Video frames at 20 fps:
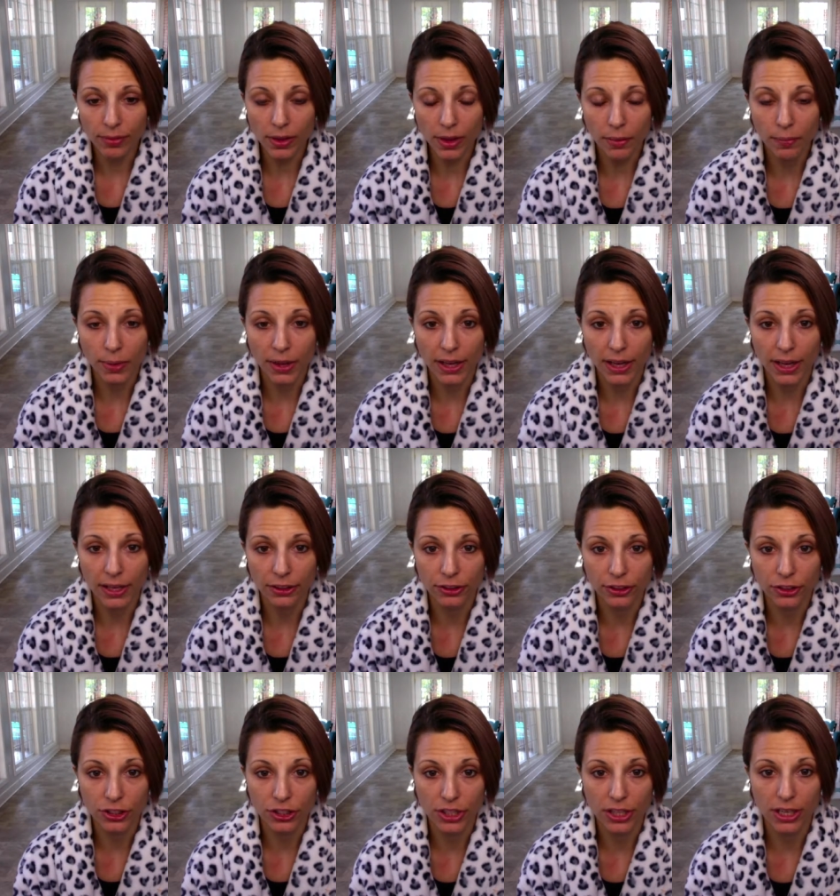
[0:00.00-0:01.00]
My
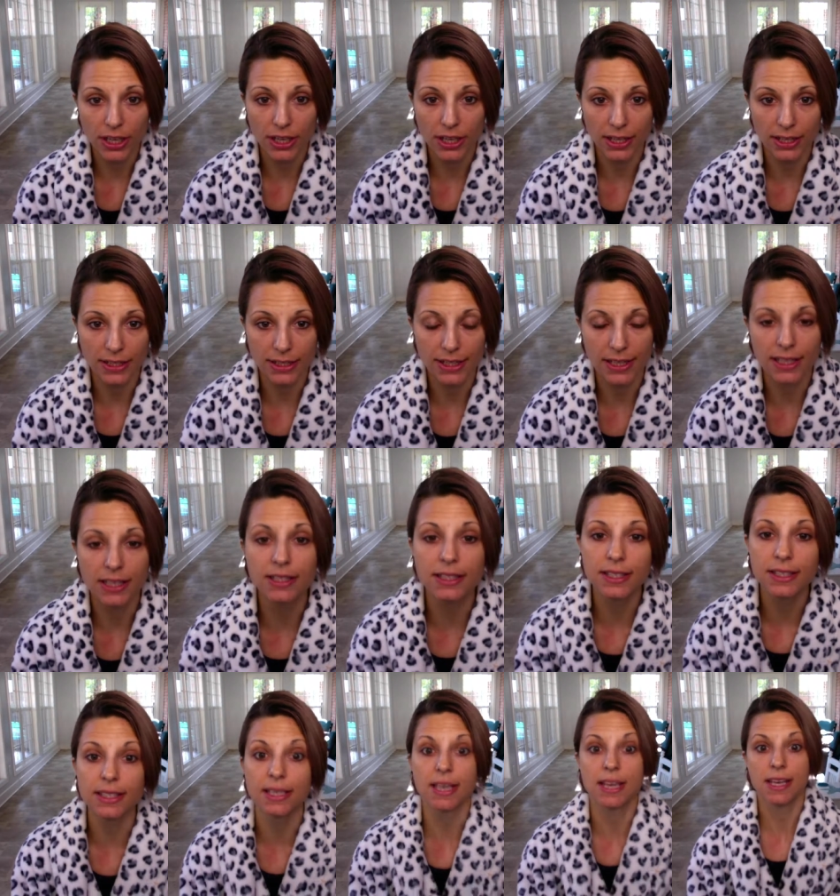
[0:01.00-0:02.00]
energy is
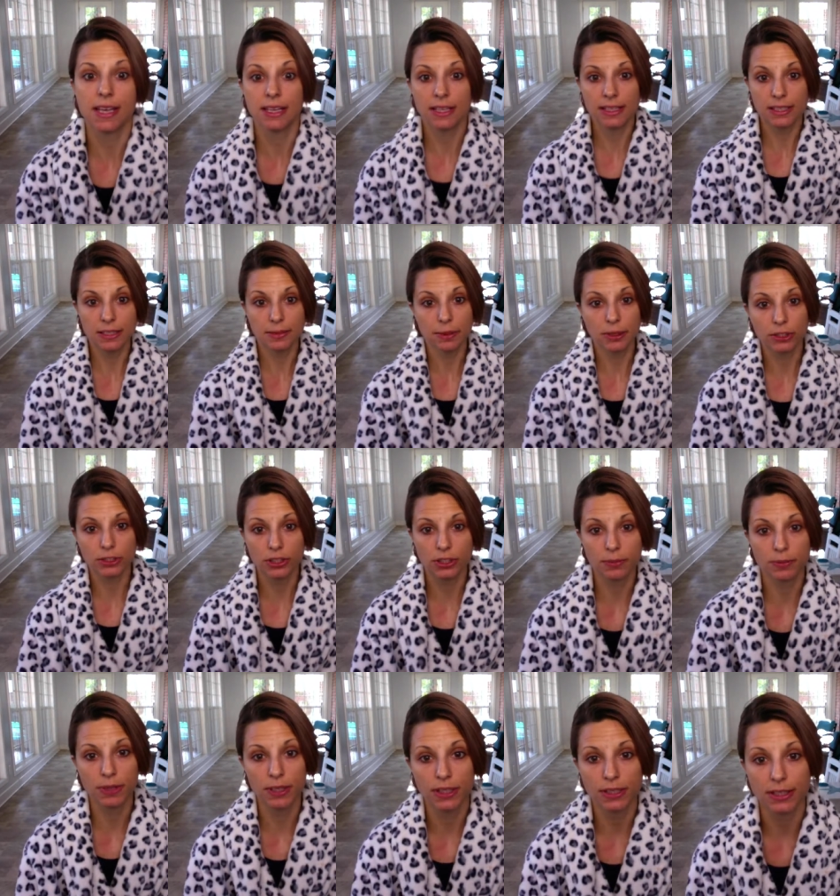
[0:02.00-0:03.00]
insane, especially
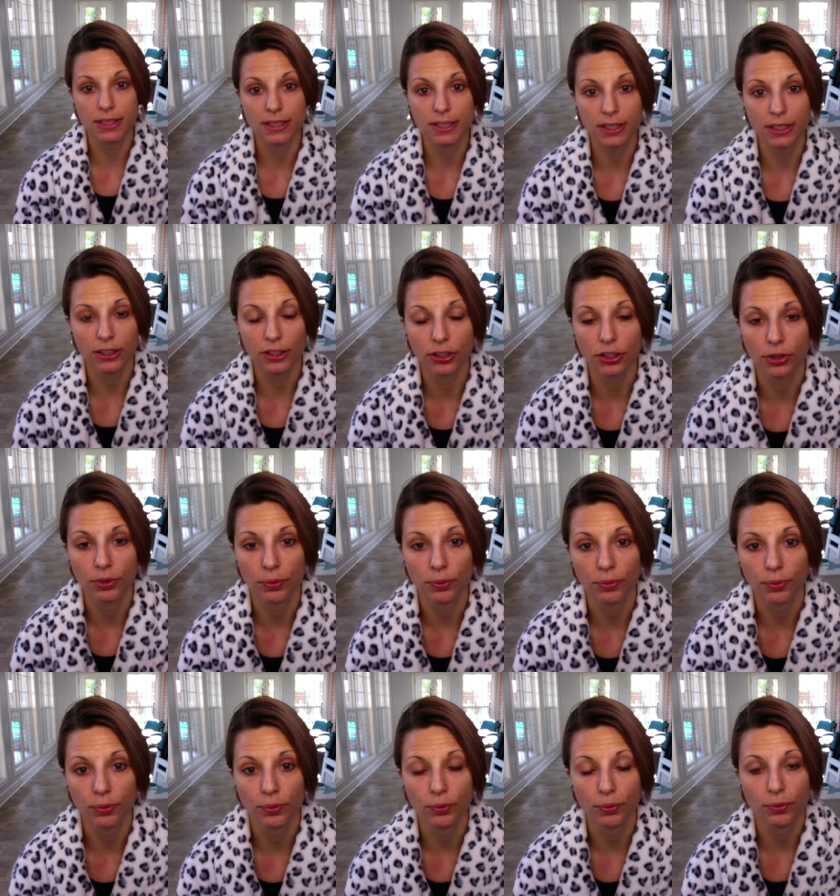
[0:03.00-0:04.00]
because I said,
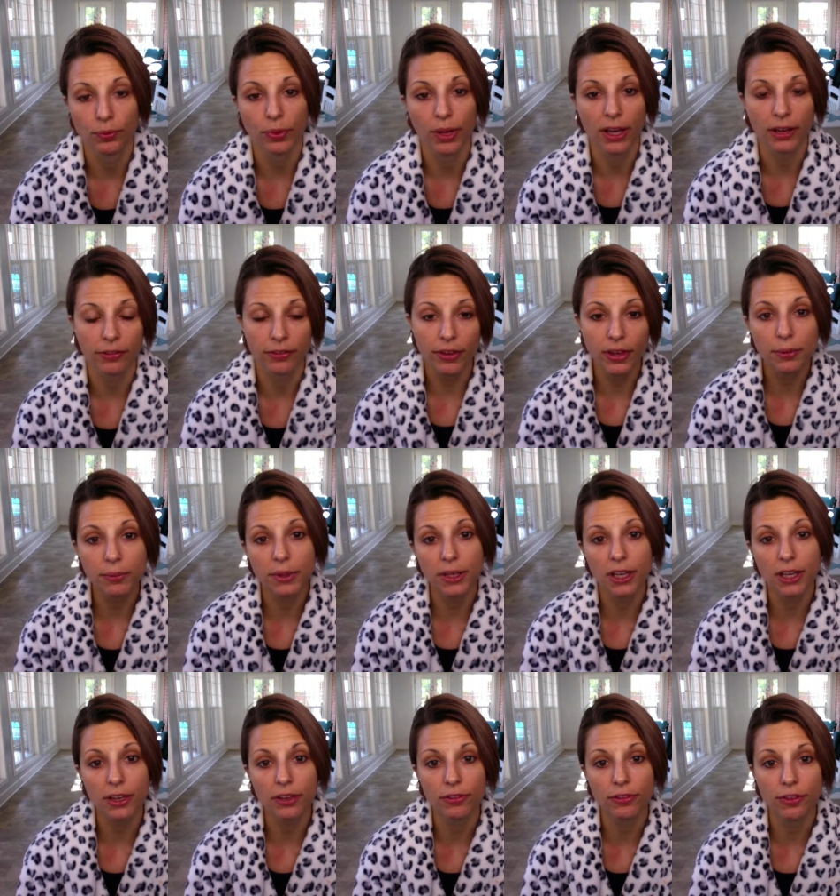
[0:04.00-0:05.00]
we had family
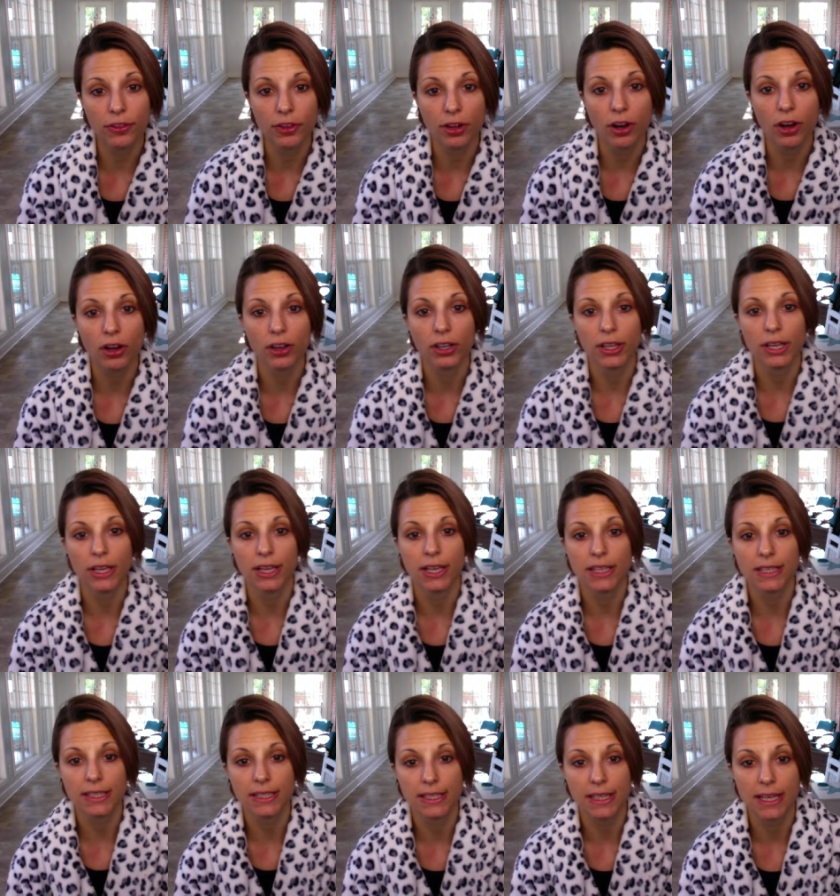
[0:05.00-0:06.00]
here for the
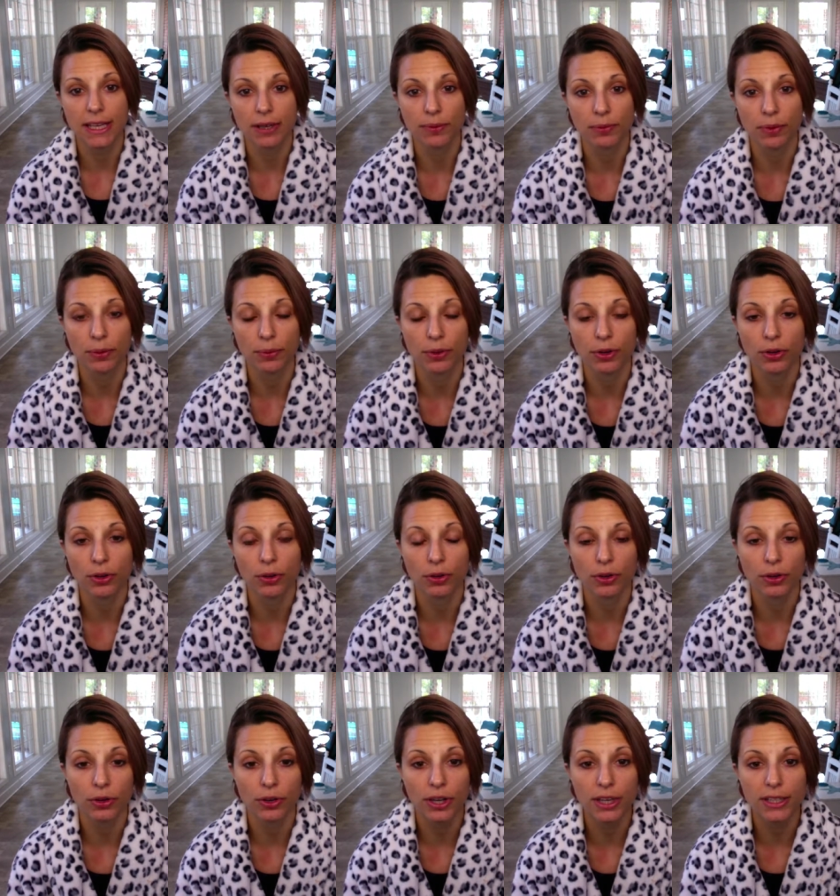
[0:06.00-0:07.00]
holidays and we were going
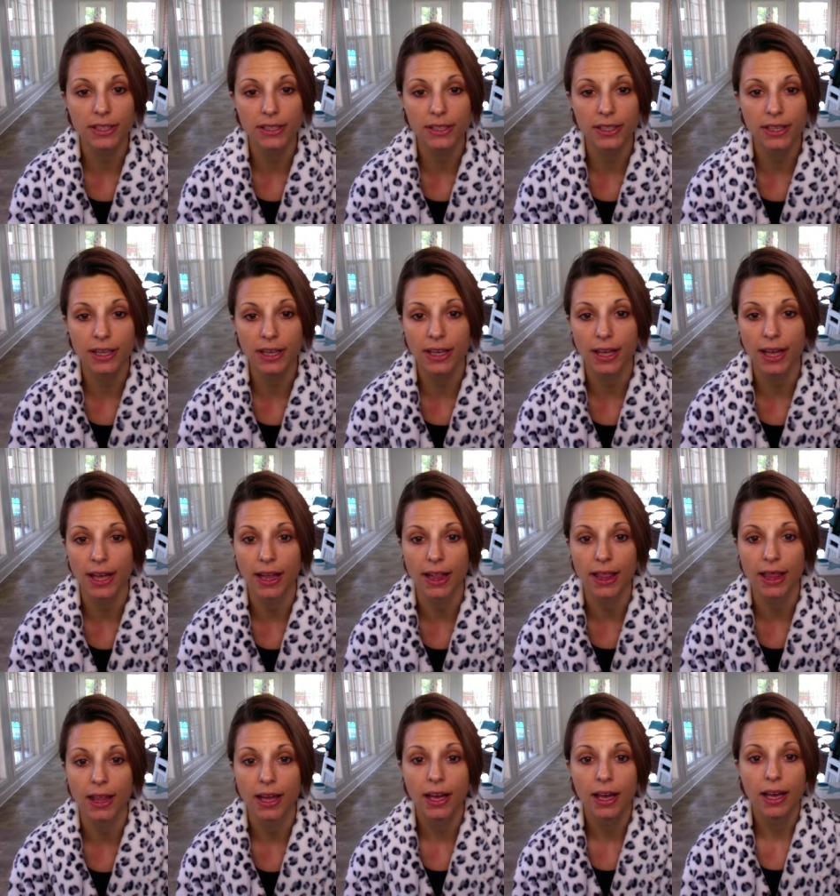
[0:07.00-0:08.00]
crazy,
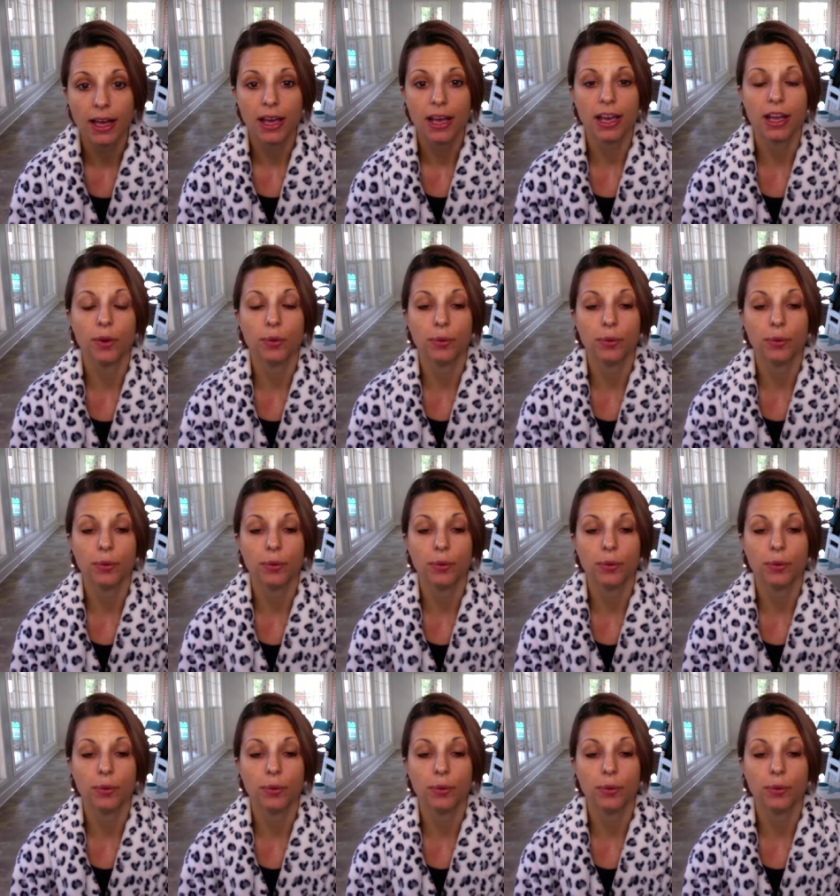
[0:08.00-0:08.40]
and it